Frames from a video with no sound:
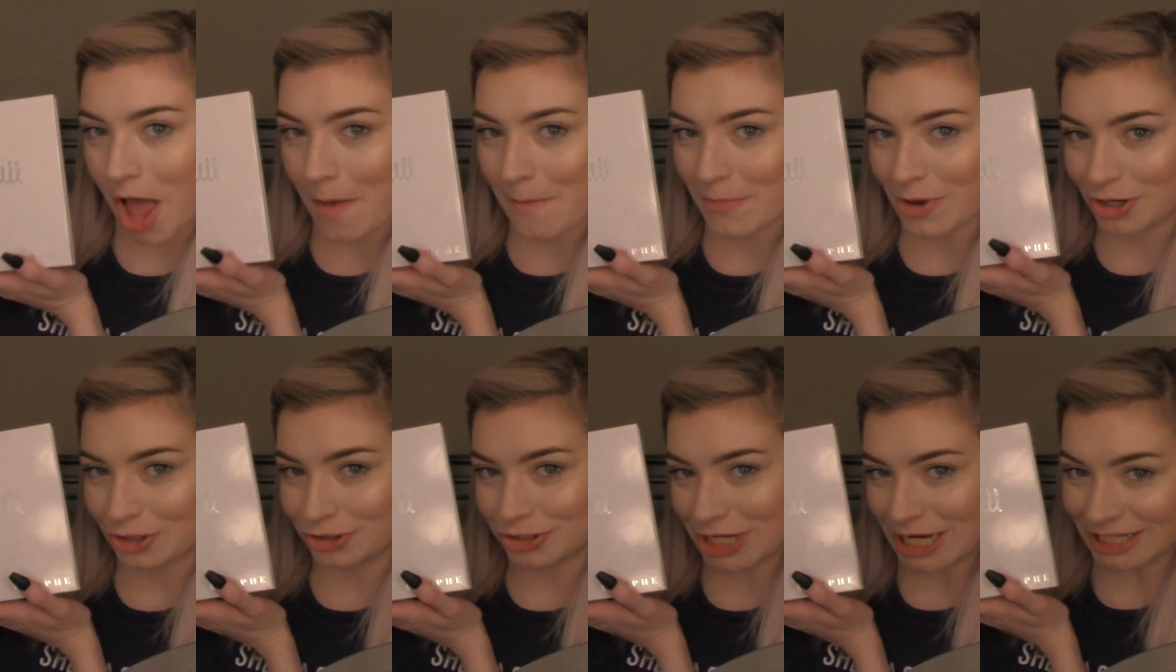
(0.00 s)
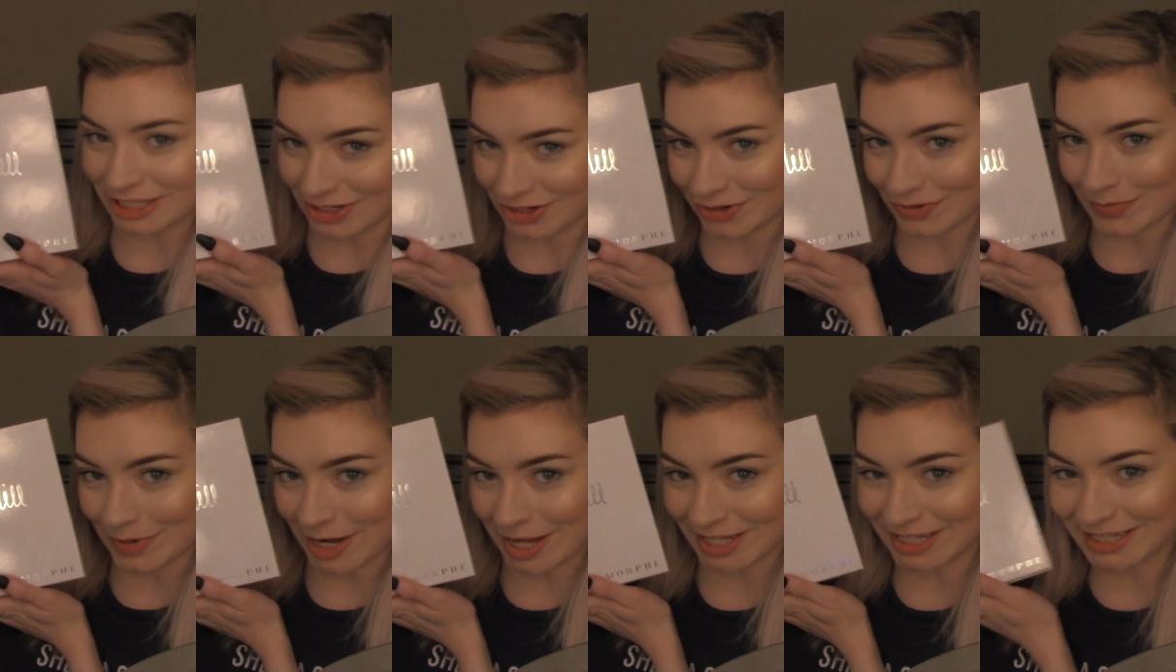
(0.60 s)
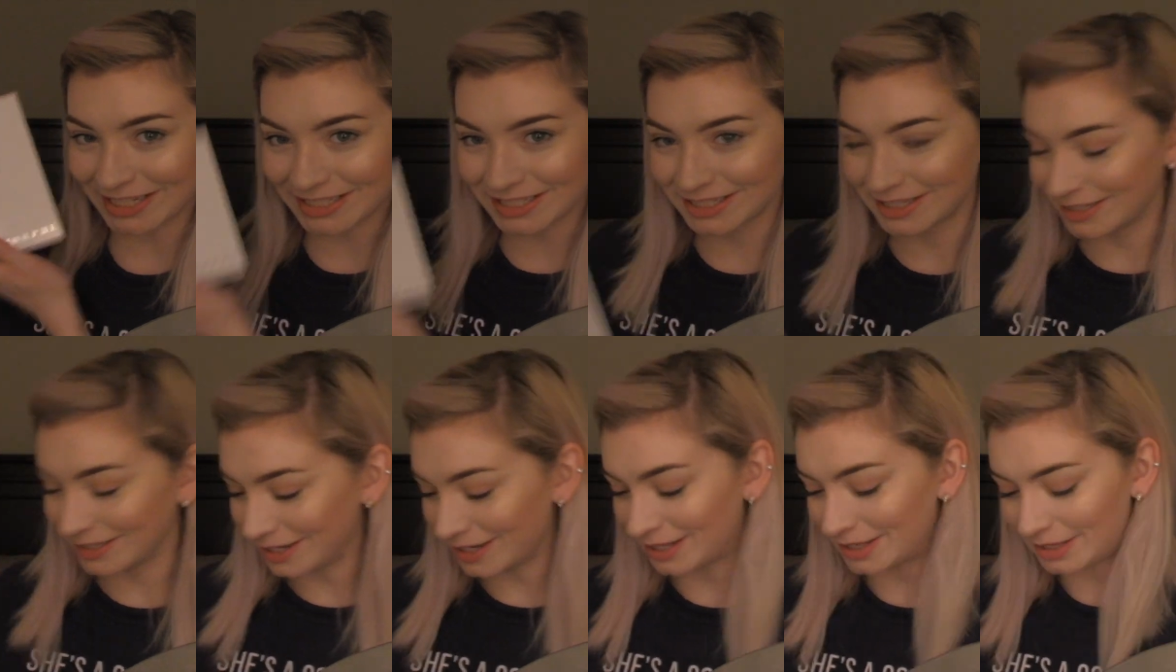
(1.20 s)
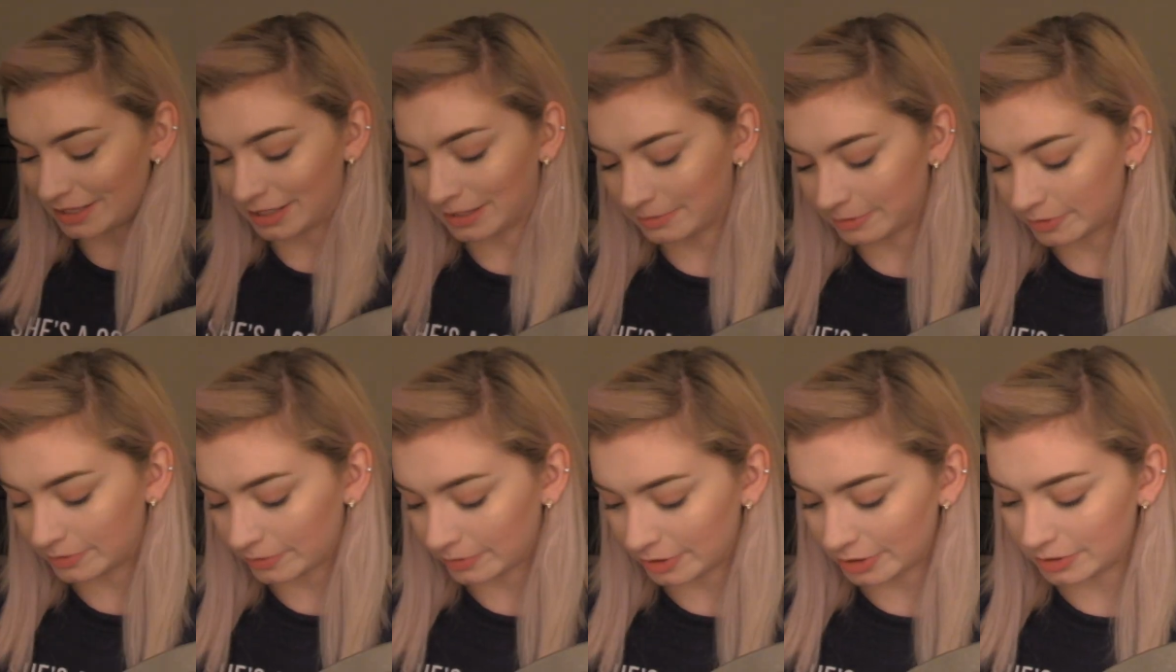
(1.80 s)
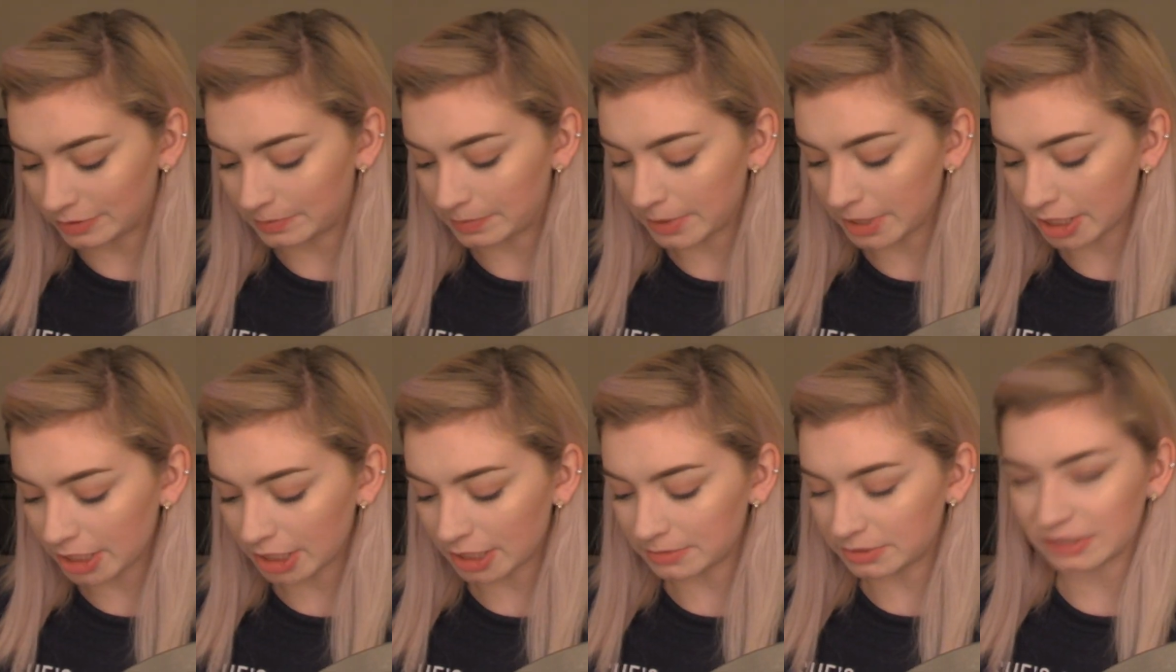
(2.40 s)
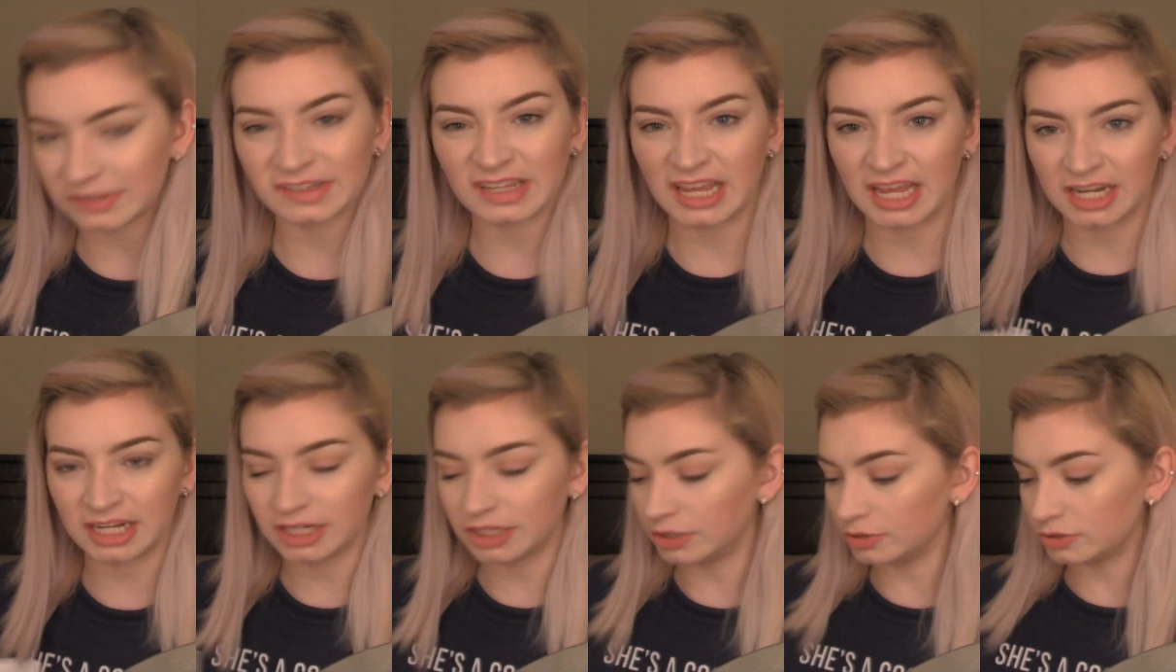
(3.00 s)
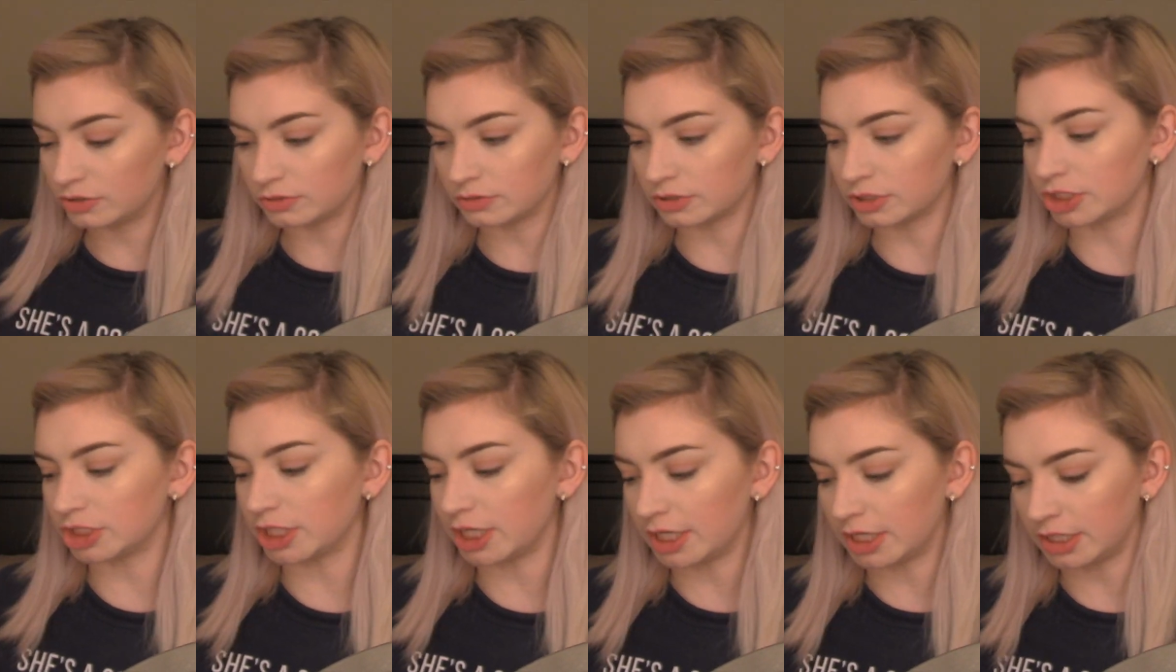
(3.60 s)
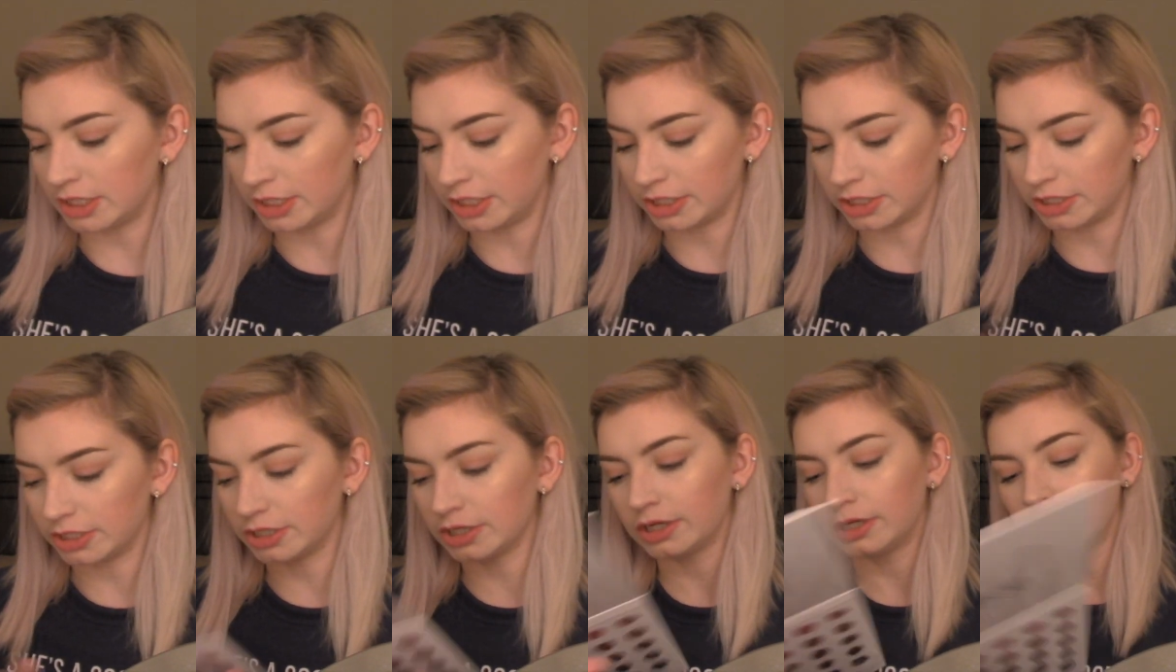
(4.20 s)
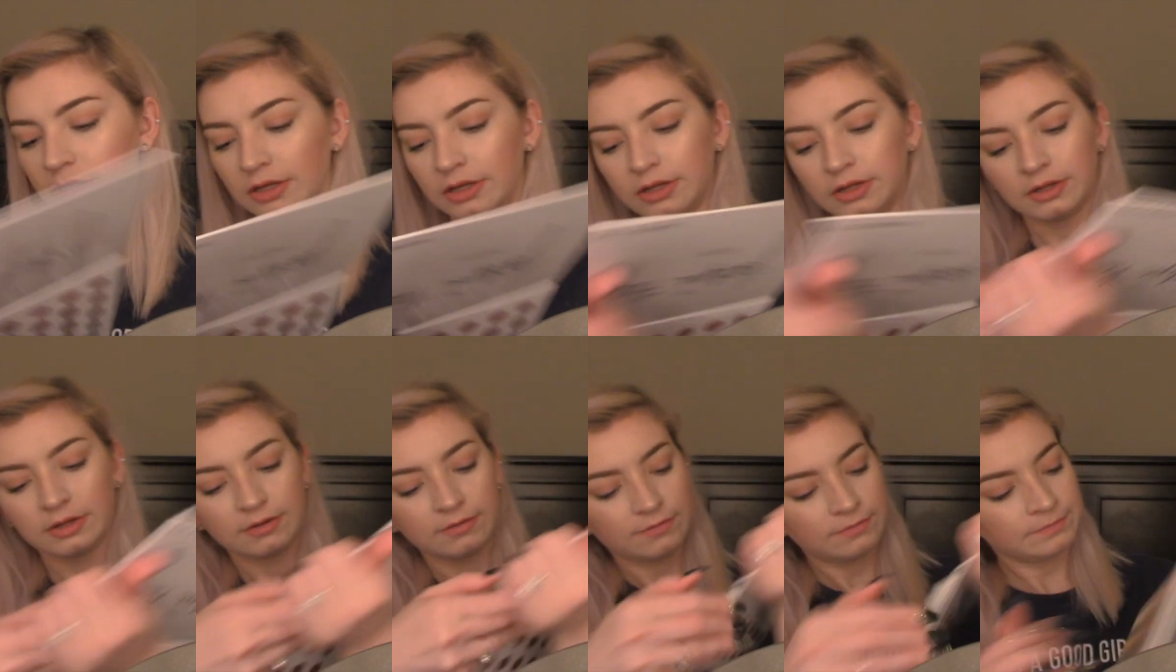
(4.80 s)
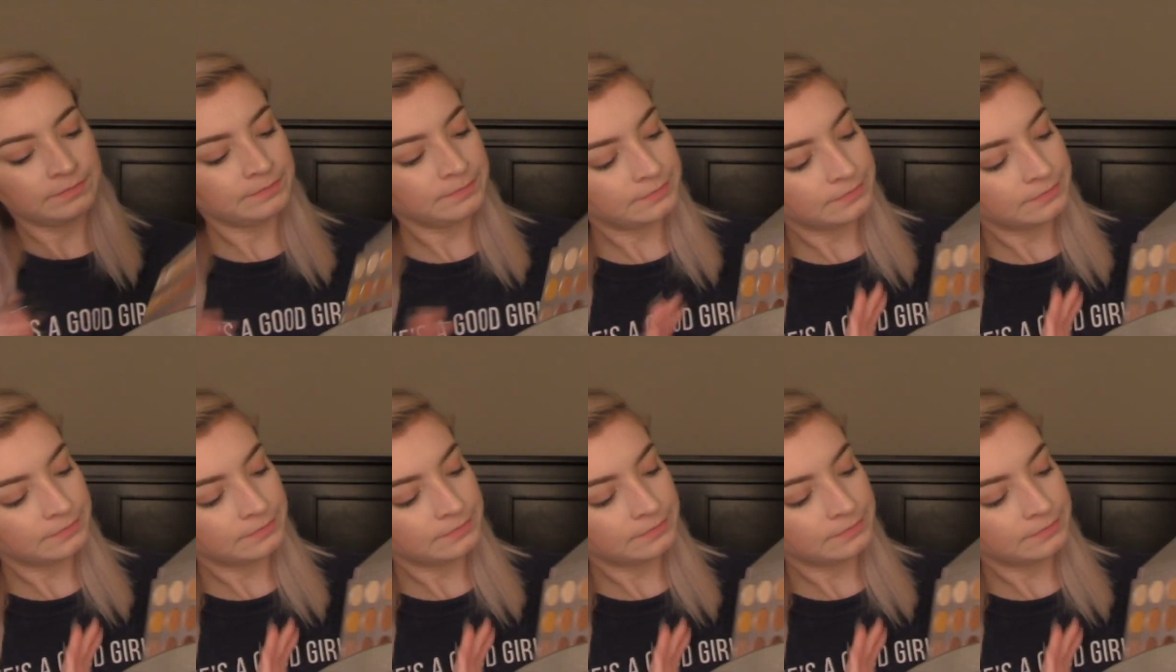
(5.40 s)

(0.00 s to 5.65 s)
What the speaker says: my new Jaclyn Hill palette. And then I'm going to pick up just any neutral shade in here. I'm